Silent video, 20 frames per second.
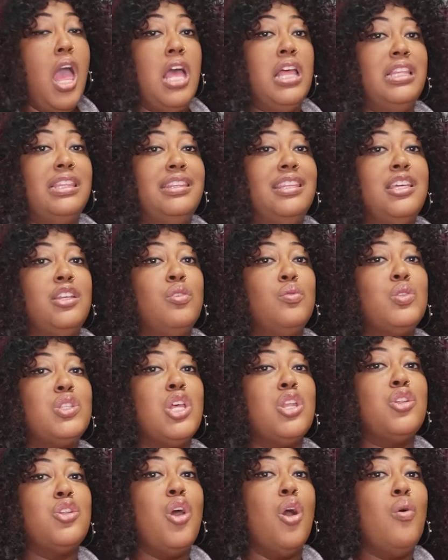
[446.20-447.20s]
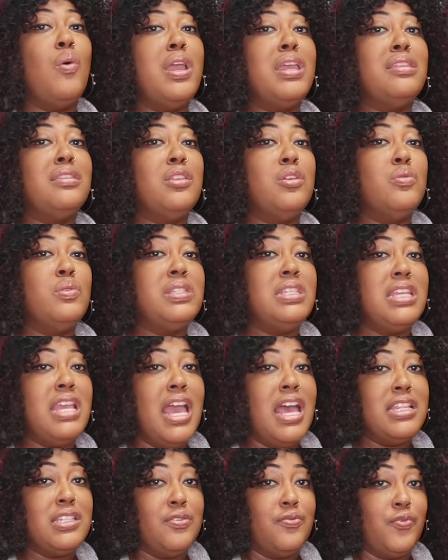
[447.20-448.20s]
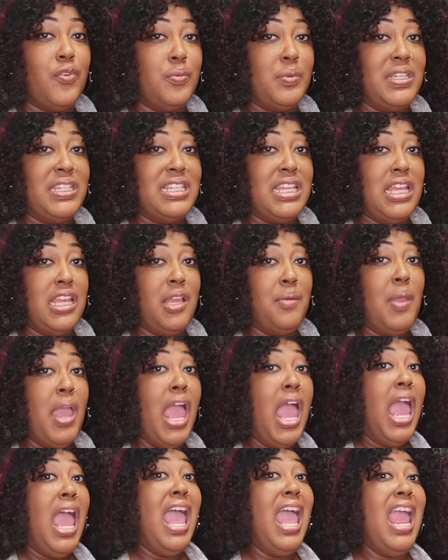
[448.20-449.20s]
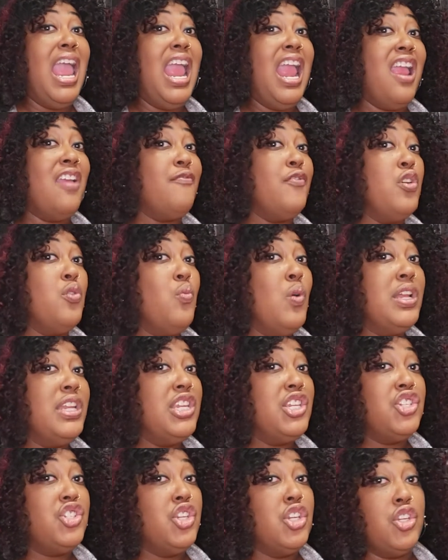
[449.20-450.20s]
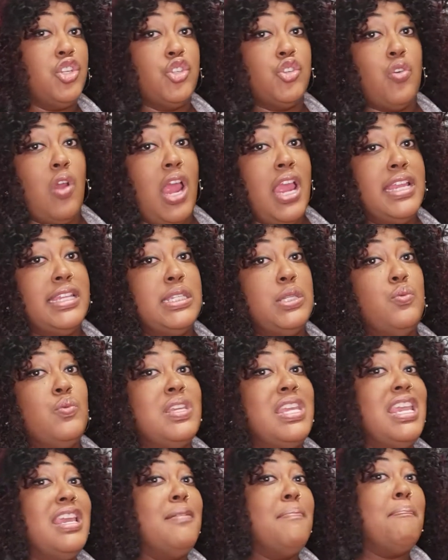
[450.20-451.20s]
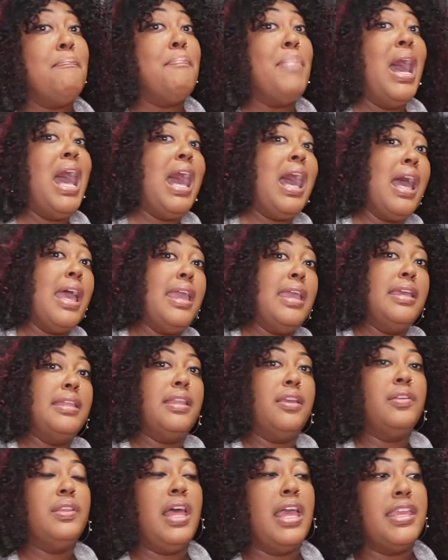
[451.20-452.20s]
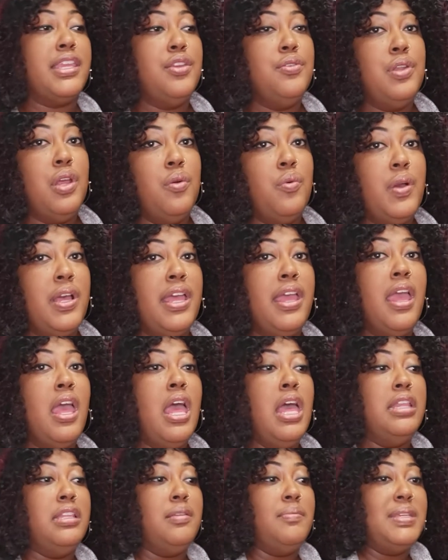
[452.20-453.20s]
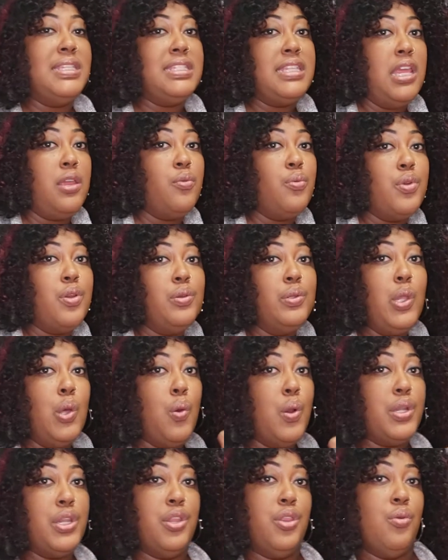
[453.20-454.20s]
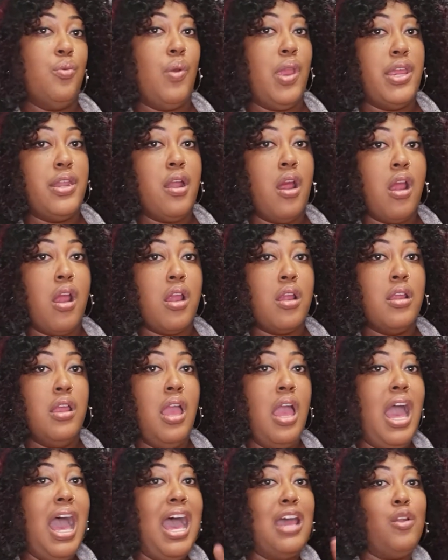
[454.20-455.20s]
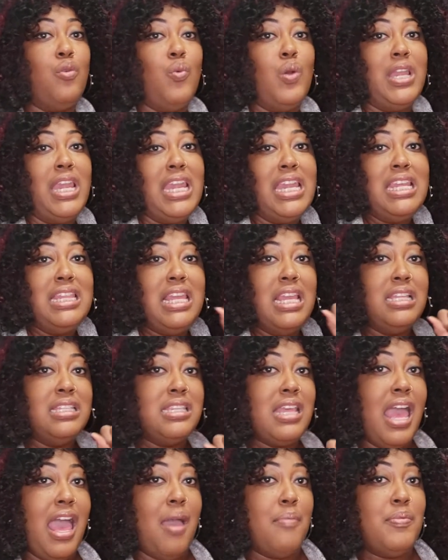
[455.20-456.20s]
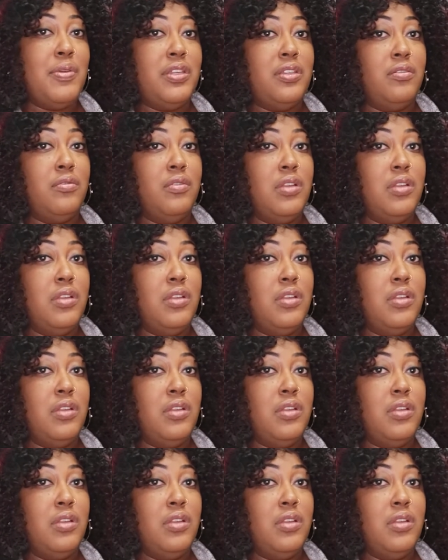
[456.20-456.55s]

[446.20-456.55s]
Little to no enthusiasm from the team. Everyone is just trying to get by. They're like, you know what? Let me stay real low under the radar. I don't want anything to happen.